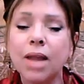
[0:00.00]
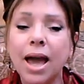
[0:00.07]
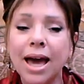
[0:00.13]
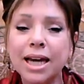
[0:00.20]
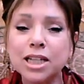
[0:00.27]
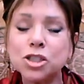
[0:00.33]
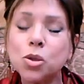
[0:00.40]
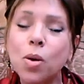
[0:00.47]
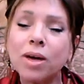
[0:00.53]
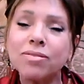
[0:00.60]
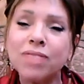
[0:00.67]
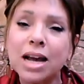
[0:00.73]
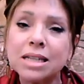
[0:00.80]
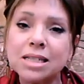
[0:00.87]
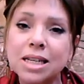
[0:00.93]
And it's quite
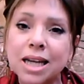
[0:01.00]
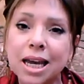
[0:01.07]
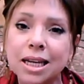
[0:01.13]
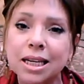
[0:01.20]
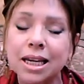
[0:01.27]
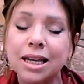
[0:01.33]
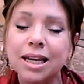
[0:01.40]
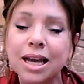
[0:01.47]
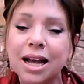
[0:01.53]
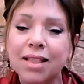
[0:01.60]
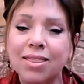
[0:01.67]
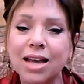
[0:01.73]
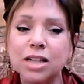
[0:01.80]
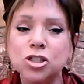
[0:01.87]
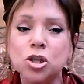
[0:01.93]
fascinating
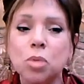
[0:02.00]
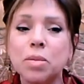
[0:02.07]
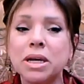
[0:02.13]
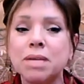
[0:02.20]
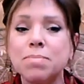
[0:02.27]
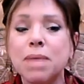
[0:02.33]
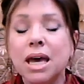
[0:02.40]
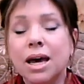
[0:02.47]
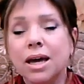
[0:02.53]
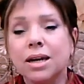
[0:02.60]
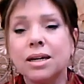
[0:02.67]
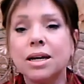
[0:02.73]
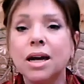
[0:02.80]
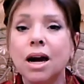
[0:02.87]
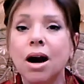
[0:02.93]
that so many
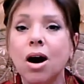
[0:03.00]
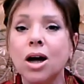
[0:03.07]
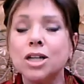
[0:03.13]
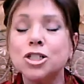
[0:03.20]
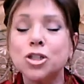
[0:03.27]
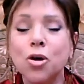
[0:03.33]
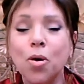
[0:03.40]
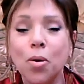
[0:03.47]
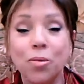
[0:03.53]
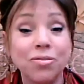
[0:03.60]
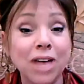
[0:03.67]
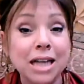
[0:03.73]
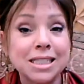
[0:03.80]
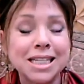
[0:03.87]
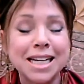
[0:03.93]
men are so
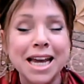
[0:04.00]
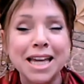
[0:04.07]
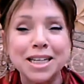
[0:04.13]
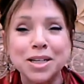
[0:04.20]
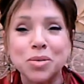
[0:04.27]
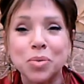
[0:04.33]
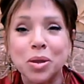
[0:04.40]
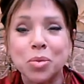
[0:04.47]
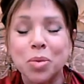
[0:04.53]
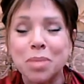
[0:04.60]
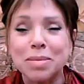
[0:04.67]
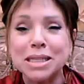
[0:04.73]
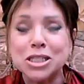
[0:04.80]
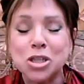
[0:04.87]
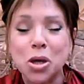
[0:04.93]
fascinated with
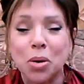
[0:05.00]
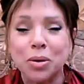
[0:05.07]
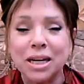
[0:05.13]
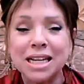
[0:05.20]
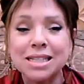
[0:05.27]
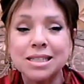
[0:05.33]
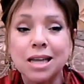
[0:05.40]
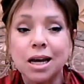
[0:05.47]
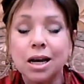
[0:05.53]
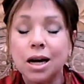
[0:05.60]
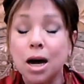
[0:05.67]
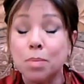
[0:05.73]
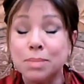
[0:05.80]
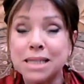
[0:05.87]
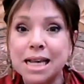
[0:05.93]
women's yonis,
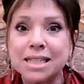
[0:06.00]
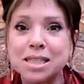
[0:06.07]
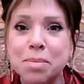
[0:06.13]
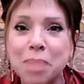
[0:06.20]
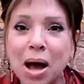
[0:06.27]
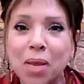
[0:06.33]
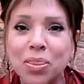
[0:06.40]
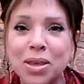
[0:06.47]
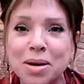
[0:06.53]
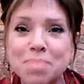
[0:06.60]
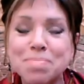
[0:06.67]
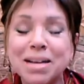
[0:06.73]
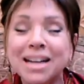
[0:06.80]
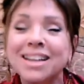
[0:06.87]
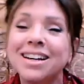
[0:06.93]
obsess about
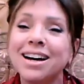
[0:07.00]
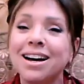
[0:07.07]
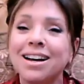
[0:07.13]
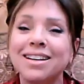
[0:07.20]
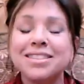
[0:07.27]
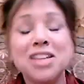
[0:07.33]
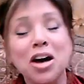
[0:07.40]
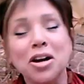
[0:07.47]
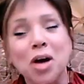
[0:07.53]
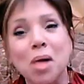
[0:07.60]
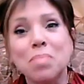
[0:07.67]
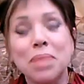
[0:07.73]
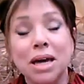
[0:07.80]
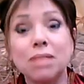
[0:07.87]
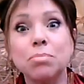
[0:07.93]
them, not all
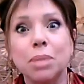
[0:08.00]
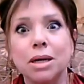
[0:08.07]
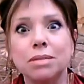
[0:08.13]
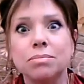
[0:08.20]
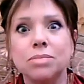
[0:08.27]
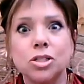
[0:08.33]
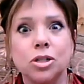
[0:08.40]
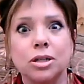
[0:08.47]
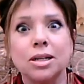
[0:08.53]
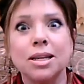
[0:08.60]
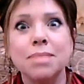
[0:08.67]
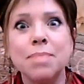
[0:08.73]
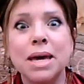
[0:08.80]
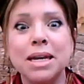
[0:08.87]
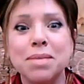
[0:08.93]
men, but certainly
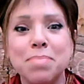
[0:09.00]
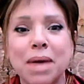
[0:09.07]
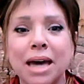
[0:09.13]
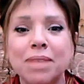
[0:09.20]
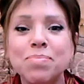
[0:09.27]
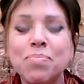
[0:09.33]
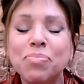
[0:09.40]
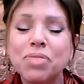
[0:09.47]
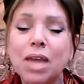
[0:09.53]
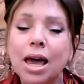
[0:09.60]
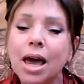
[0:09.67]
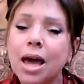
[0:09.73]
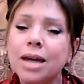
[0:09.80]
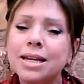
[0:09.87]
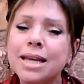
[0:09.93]
many men,
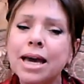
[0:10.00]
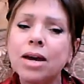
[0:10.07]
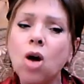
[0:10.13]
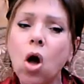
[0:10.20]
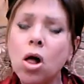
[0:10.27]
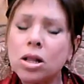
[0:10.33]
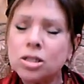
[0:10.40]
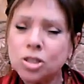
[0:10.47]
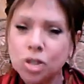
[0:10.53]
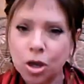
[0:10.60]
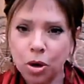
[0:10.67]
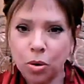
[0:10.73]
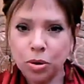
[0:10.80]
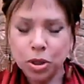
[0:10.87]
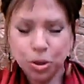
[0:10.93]
and yet
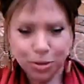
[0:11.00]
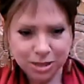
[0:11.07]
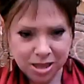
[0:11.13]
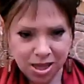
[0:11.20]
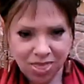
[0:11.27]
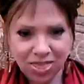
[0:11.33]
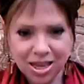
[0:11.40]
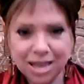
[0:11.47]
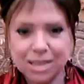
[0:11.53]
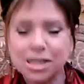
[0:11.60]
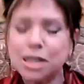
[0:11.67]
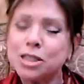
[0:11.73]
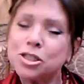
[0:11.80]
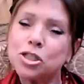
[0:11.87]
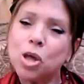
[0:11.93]
also use the things
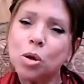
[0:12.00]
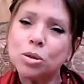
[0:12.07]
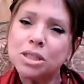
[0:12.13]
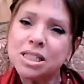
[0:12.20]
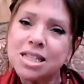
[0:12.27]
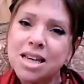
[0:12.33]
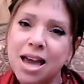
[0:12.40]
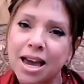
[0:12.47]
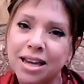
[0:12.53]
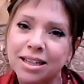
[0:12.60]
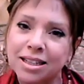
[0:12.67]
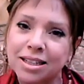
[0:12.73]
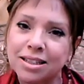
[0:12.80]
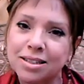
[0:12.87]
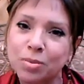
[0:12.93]

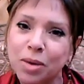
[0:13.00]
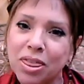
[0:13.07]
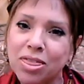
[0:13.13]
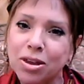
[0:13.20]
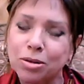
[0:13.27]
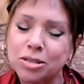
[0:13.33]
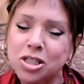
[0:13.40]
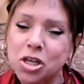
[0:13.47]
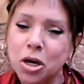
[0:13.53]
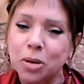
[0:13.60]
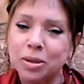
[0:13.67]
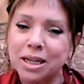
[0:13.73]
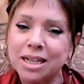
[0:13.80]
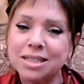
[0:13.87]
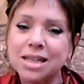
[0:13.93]
associated with those
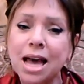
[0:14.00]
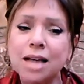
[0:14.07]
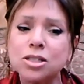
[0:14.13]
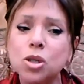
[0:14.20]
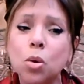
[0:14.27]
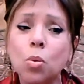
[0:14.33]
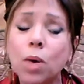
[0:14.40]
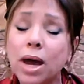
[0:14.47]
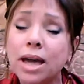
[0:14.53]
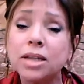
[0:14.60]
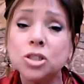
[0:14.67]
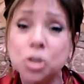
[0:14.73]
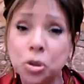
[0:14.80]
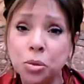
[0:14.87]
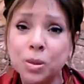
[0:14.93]
yonis as a way
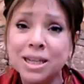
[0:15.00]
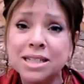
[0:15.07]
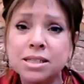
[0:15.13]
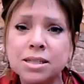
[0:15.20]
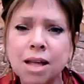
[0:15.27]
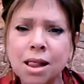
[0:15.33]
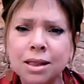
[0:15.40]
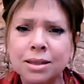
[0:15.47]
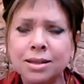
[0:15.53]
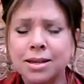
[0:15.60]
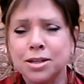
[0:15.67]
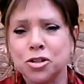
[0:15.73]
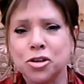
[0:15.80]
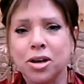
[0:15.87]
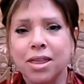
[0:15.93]
to insult
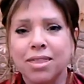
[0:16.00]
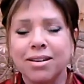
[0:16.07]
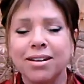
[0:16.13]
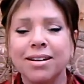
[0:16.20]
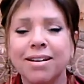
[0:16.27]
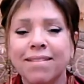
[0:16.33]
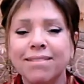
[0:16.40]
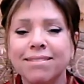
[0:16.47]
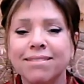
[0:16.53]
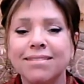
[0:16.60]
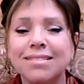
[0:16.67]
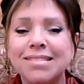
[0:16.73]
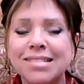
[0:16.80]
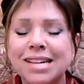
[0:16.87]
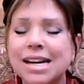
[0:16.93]
each other.
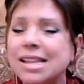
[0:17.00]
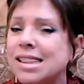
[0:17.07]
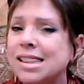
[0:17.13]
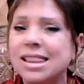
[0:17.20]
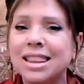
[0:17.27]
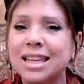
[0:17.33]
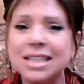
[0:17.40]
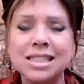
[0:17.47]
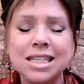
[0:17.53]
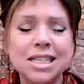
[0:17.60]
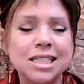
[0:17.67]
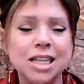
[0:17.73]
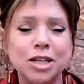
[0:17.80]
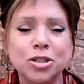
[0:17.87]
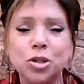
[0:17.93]
This is
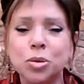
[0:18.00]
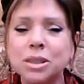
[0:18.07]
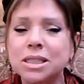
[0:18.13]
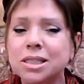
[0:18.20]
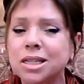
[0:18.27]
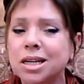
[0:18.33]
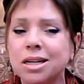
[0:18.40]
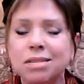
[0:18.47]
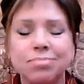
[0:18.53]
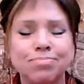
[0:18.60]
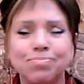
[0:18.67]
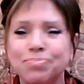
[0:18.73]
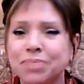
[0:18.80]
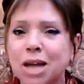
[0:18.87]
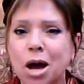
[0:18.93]
a twisted,
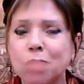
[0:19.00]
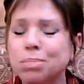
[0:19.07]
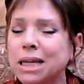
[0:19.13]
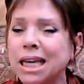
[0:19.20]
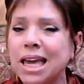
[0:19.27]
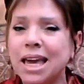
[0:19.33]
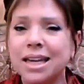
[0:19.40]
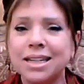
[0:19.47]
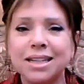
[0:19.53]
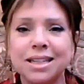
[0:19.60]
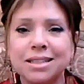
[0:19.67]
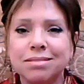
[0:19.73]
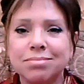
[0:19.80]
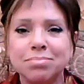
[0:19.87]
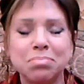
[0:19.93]

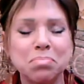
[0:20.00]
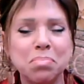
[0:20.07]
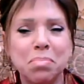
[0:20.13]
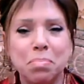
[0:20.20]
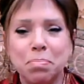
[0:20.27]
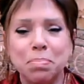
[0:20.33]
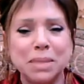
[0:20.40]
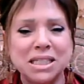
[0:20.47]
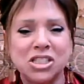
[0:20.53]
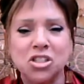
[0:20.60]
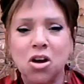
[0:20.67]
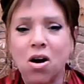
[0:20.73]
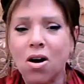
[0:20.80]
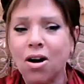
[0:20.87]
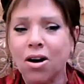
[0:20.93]
complicated,
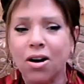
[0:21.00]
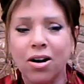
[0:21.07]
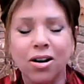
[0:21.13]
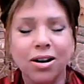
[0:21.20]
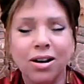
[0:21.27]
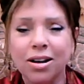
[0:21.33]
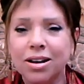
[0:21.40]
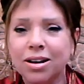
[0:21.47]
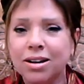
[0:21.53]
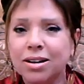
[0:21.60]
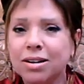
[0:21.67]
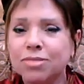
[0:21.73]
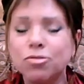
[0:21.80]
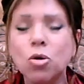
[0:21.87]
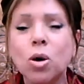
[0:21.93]
bizarre
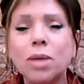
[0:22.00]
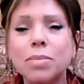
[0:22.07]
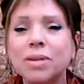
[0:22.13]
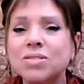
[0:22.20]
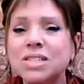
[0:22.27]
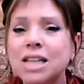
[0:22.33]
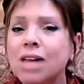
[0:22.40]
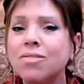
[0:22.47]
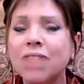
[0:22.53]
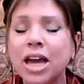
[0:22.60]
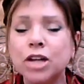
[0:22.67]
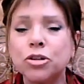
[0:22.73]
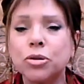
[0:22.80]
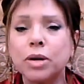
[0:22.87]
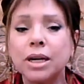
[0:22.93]
form of
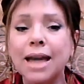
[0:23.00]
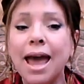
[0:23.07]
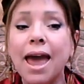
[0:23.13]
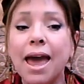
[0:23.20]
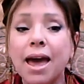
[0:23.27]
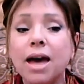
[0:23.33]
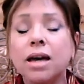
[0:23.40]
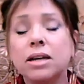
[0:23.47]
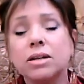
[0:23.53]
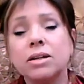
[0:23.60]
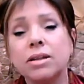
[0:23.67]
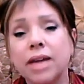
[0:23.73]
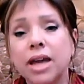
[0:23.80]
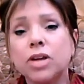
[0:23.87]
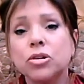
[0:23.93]
self-hatred and
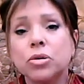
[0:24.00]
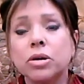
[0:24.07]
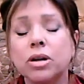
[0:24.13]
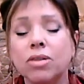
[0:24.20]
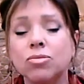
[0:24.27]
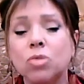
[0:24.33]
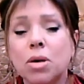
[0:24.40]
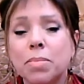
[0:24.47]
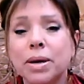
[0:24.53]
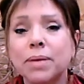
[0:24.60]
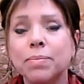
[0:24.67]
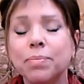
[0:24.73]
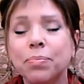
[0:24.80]
hatred of woman.